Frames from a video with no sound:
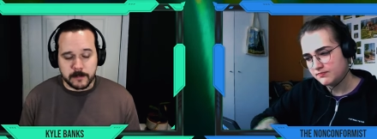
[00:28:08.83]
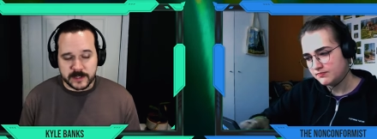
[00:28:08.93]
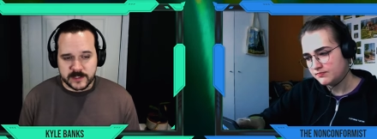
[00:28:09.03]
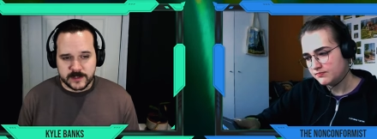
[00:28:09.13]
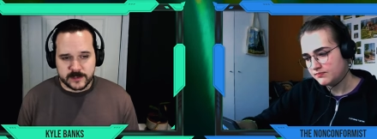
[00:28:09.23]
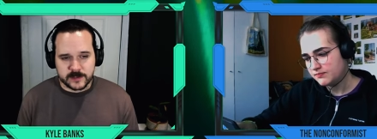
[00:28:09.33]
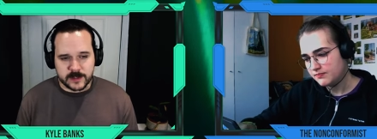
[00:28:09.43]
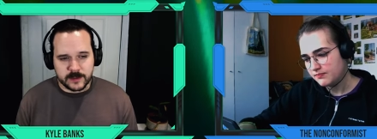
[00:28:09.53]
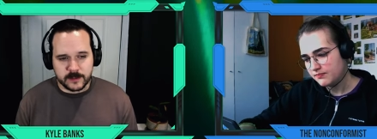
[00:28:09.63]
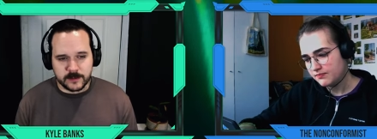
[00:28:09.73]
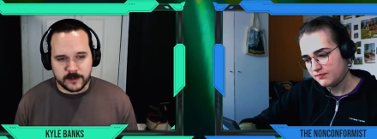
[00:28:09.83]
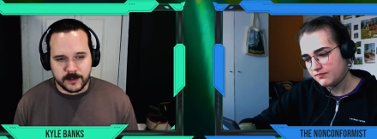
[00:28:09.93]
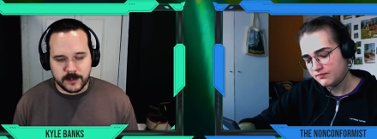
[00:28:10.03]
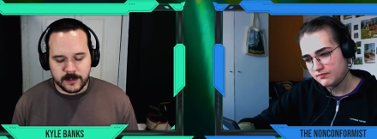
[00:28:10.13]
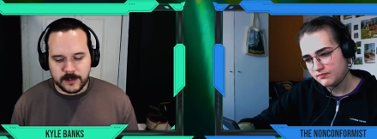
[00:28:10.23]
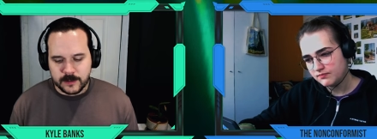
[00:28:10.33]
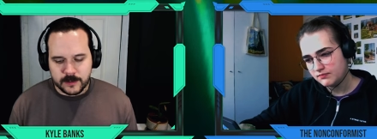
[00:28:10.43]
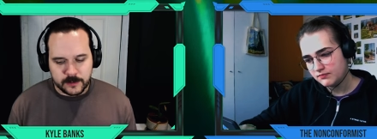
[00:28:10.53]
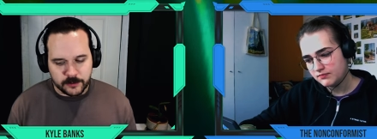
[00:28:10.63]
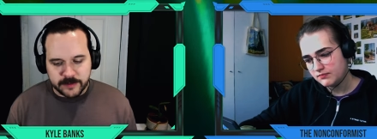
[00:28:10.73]
Speaker 1: like a business, I think
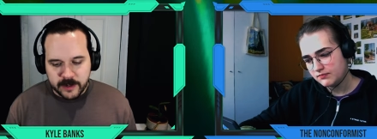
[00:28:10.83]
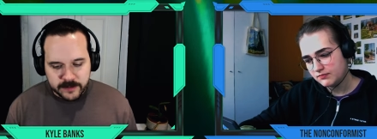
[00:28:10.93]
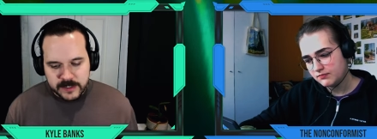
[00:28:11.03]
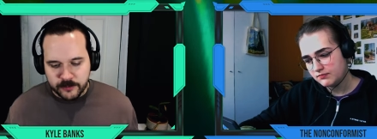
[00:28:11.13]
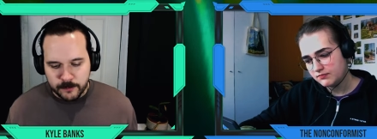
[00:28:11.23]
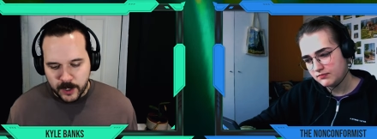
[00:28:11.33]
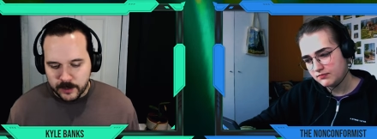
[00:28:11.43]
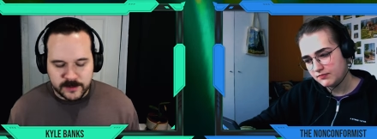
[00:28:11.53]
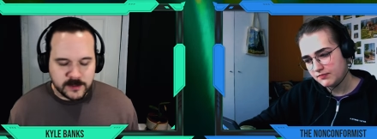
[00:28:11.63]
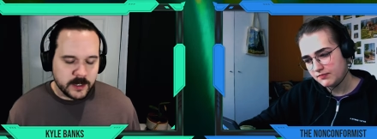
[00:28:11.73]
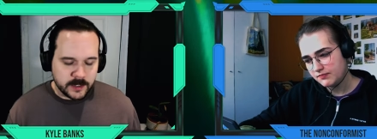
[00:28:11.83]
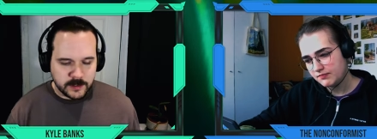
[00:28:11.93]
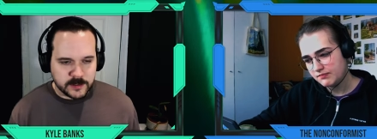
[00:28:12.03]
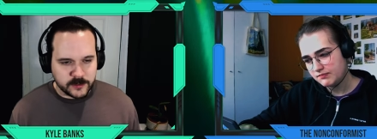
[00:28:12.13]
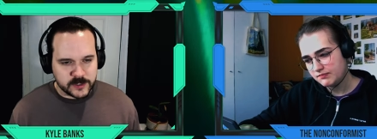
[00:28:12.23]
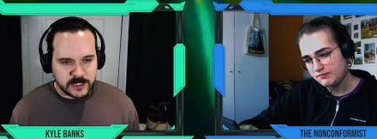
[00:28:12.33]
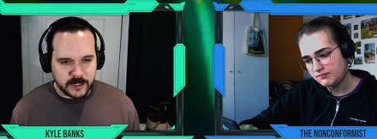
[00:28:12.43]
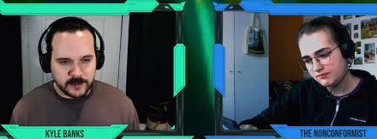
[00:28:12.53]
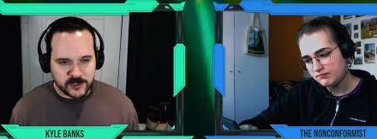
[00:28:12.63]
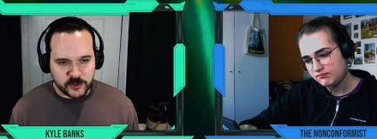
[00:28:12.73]
they're very very different markets. You kind of need to
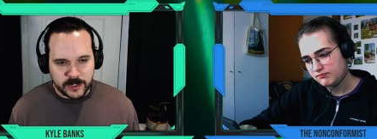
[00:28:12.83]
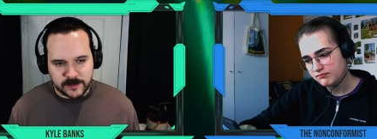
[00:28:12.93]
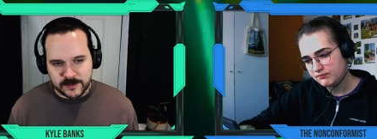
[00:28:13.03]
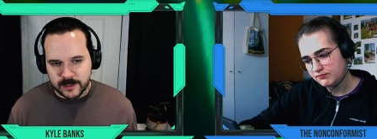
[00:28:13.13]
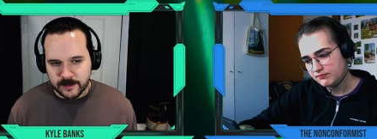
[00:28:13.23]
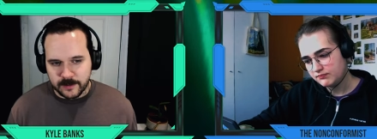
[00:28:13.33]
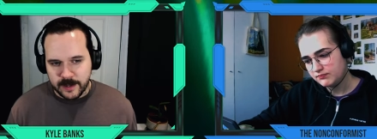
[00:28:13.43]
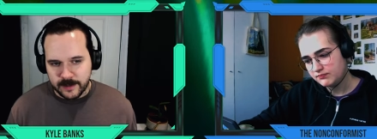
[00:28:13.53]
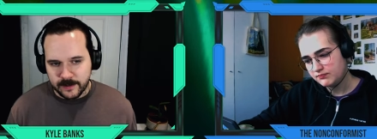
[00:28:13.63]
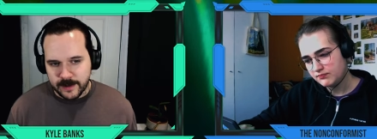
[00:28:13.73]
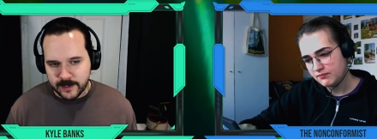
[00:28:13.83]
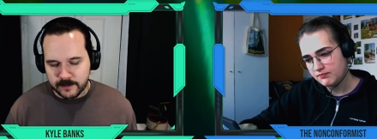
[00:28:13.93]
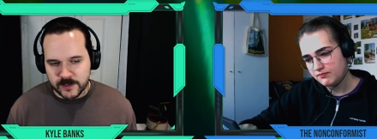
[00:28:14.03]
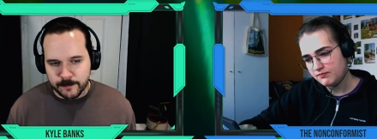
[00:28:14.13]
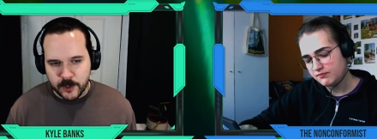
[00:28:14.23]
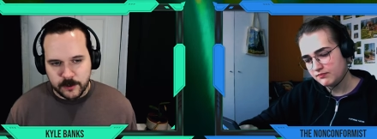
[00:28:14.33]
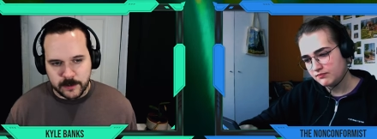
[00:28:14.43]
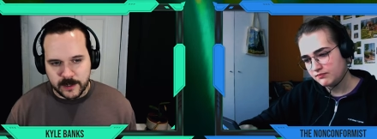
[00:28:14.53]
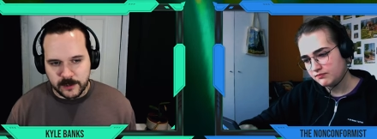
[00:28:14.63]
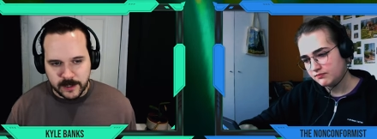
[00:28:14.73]
understand the strengths and, and negatives of
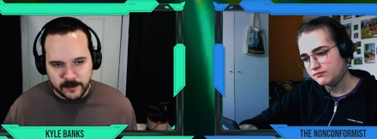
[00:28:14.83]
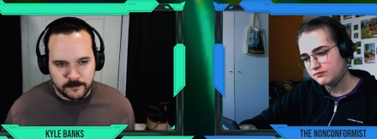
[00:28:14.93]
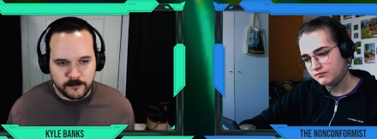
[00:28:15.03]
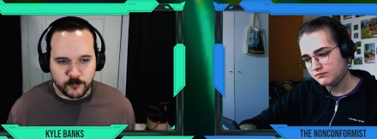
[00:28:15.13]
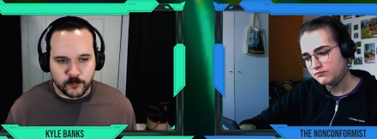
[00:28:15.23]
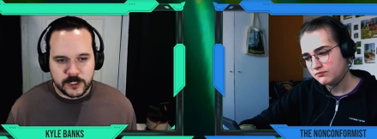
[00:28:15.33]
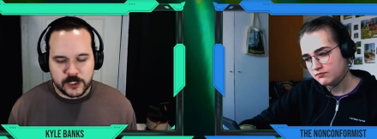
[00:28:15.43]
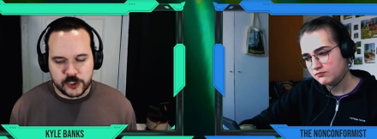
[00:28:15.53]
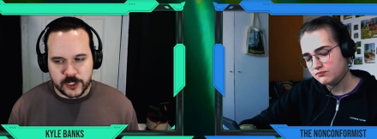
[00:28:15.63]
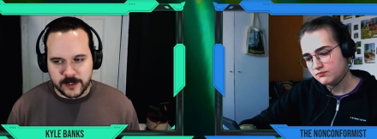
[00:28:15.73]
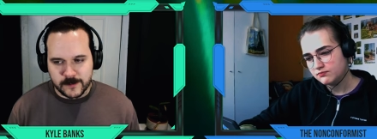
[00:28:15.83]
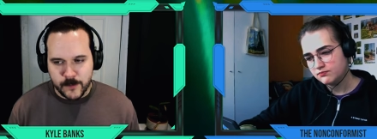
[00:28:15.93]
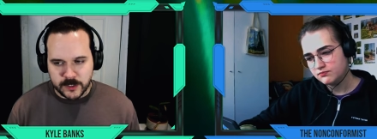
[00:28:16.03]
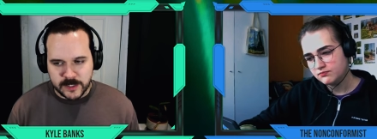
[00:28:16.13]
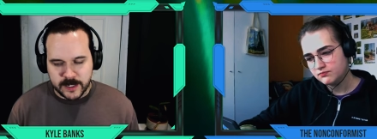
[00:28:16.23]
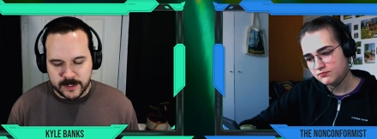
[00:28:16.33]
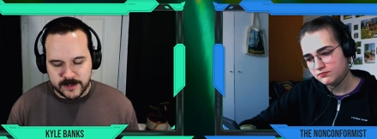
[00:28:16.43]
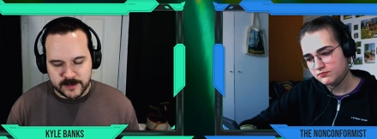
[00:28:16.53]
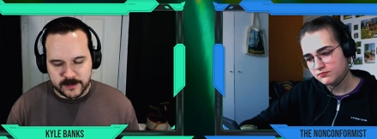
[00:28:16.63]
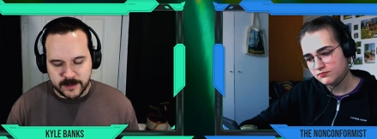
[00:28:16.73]
both, how you get reach, how you
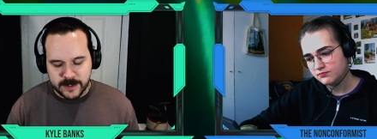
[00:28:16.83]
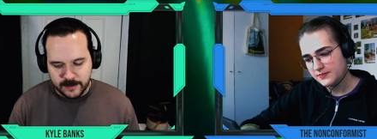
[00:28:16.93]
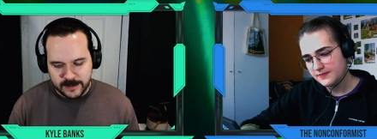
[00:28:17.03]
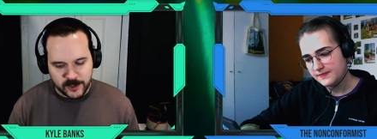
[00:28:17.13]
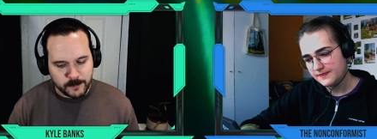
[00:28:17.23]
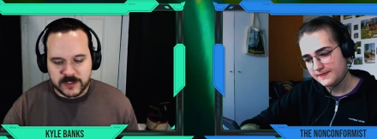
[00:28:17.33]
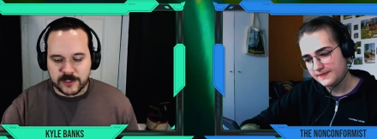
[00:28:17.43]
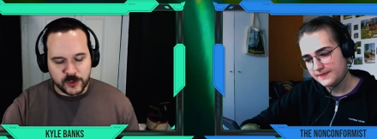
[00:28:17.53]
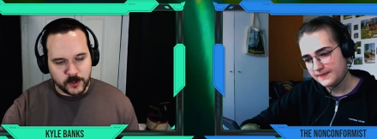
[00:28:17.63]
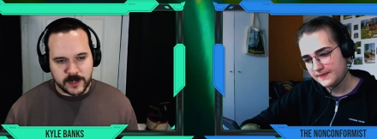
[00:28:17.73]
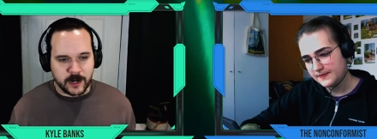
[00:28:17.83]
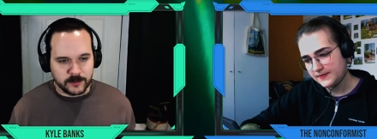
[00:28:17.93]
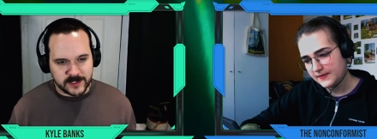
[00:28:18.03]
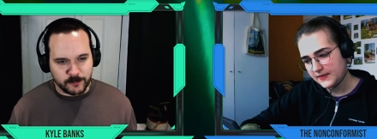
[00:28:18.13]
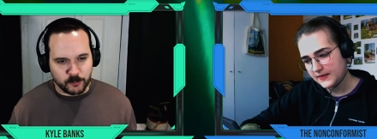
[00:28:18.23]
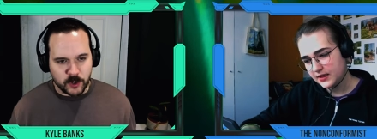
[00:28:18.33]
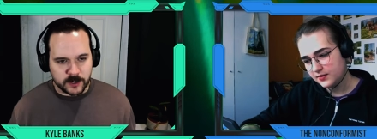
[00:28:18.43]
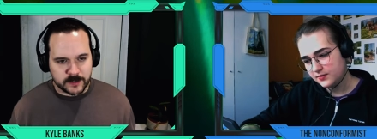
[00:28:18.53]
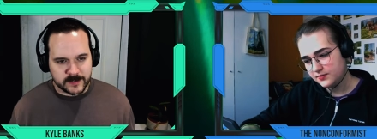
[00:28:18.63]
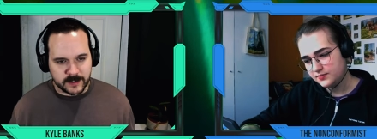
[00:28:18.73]
monetize, and it's almost like two entirely separate
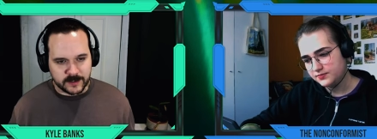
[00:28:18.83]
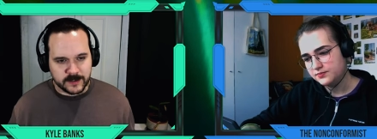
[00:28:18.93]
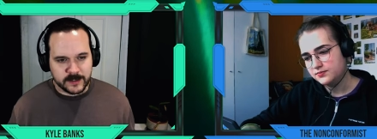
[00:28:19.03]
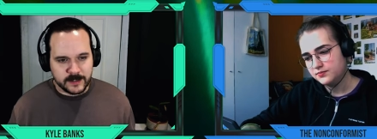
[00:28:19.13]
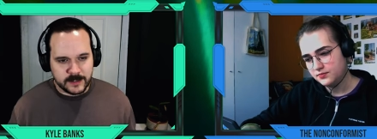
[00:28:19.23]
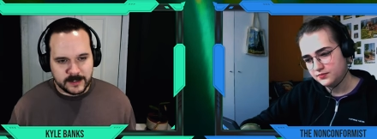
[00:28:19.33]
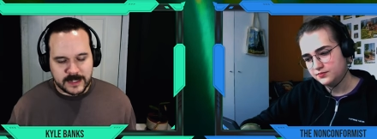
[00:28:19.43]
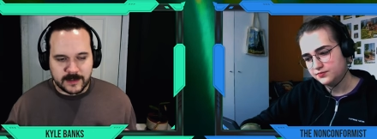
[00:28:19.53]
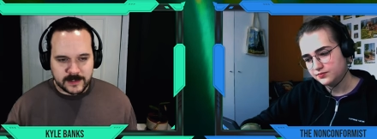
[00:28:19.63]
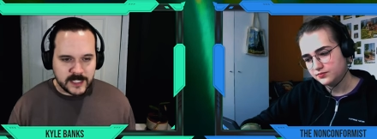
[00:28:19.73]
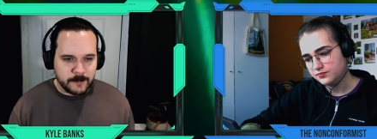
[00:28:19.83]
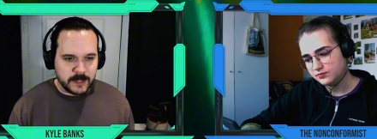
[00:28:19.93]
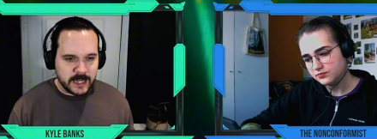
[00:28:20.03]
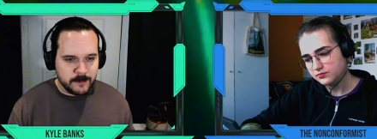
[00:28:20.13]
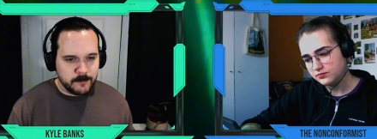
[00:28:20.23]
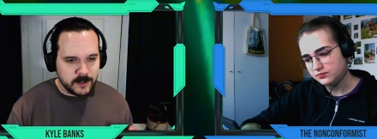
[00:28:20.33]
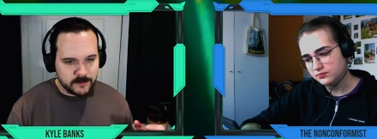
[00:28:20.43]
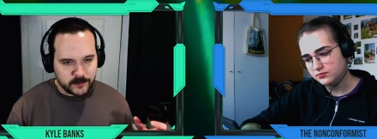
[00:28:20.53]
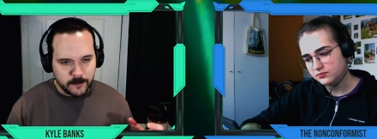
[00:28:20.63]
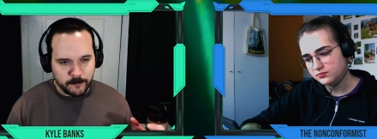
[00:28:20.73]
products. Like taking the same game
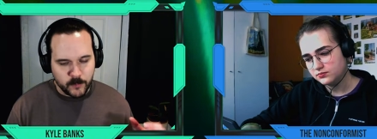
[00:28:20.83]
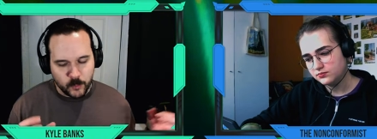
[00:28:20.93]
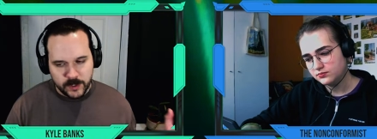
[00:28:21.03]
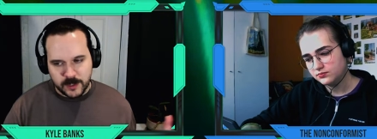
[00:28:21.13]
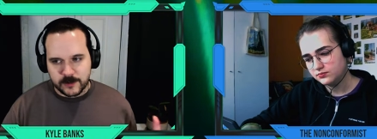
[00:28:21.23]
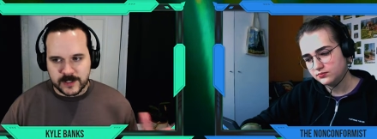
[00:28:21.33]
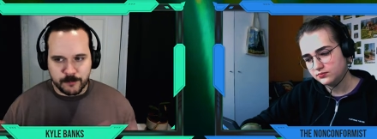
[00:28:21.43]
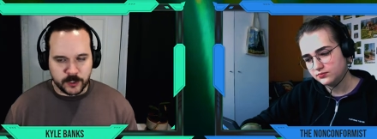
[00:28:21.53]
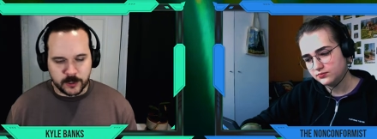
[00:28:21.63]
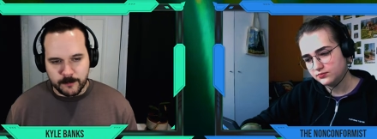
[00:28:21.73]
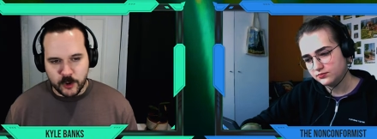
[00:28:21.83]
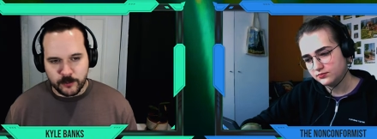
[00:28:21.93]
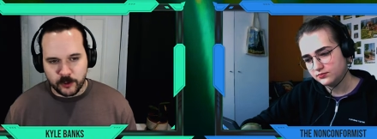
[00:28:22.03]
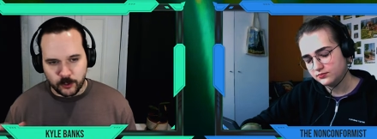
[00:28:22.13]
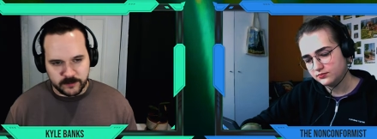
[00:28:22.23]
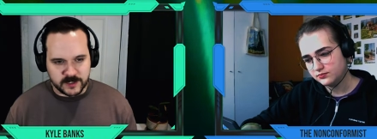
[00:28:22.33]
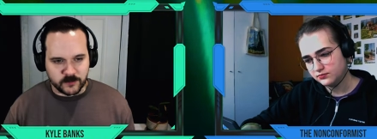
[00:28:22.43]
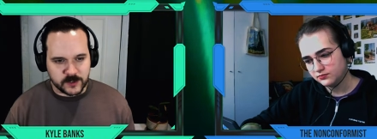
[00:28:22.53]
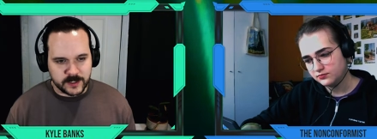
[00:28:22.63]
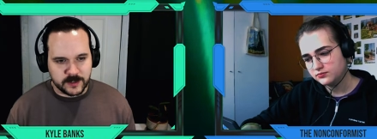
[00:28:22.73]
from Windows and putting it on mobile, or vice
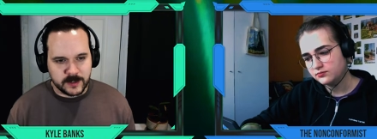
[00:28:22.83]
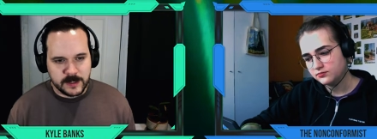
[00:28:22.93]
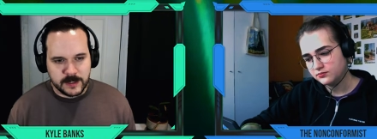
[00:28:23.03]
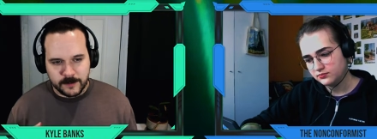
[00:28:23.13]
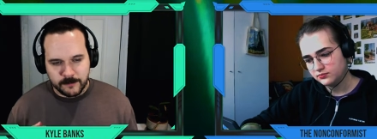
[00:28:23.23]
versa,